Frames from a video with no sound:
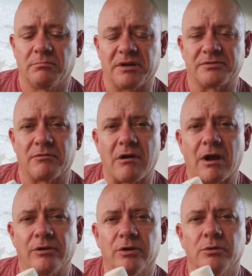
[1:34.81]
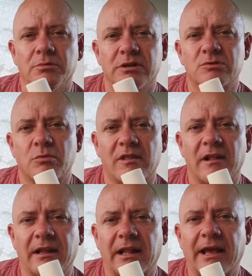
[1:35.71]
buzz around you, but it's whether
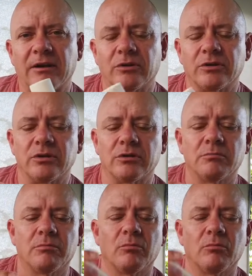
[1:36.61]
they land on you.